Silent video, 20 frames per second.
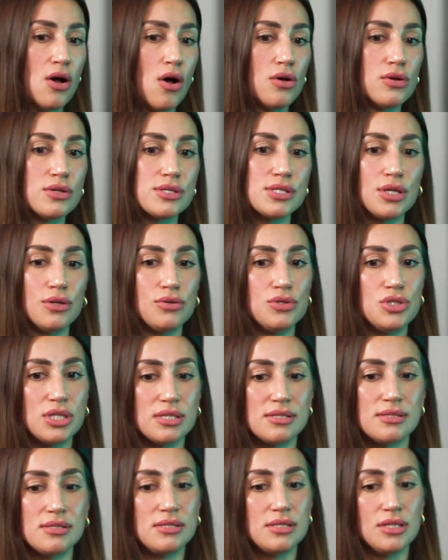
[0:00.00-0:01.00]
also
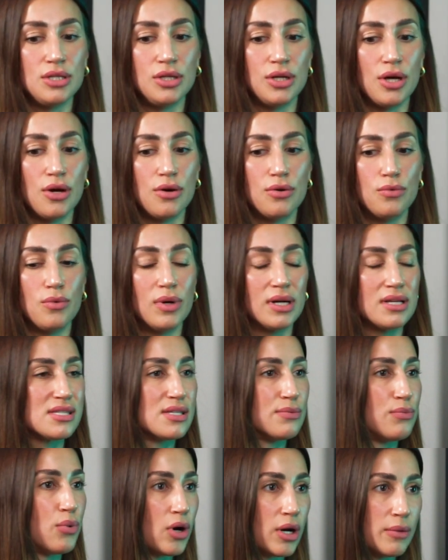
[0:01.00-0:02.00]
just, want to
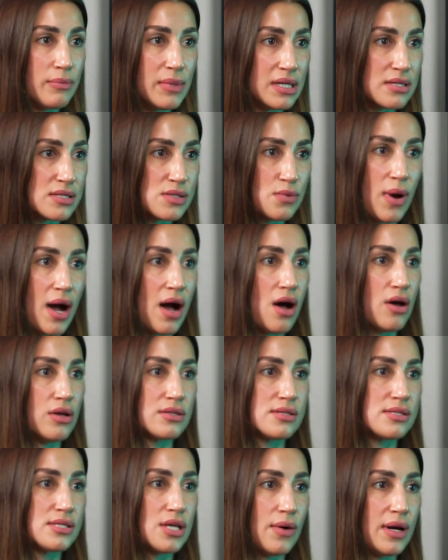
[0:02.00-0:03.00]
support me as well.
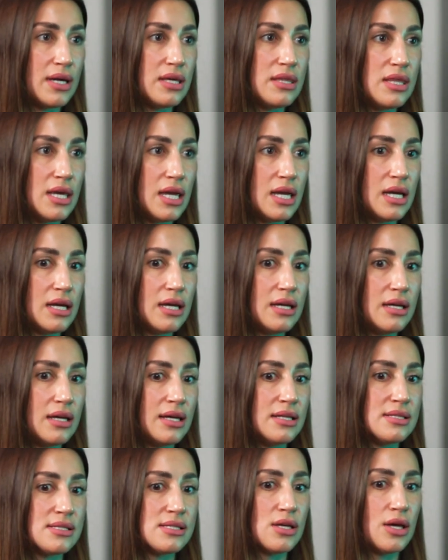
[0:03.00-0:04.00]
So I think
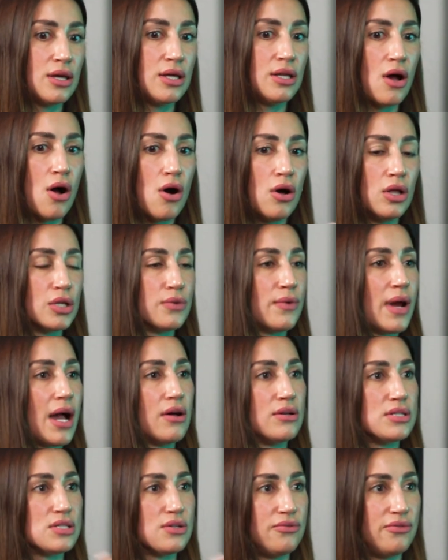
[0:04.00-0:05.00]
it's all
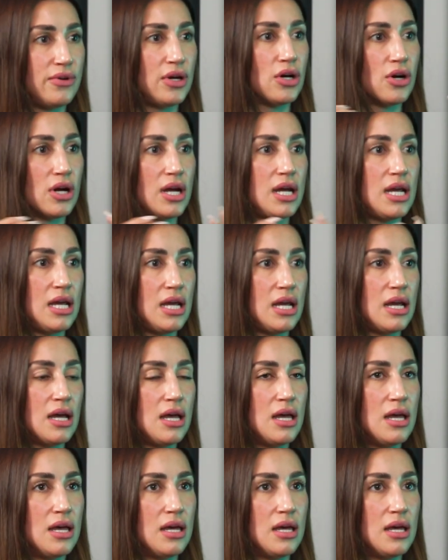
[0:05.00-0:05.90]
around a very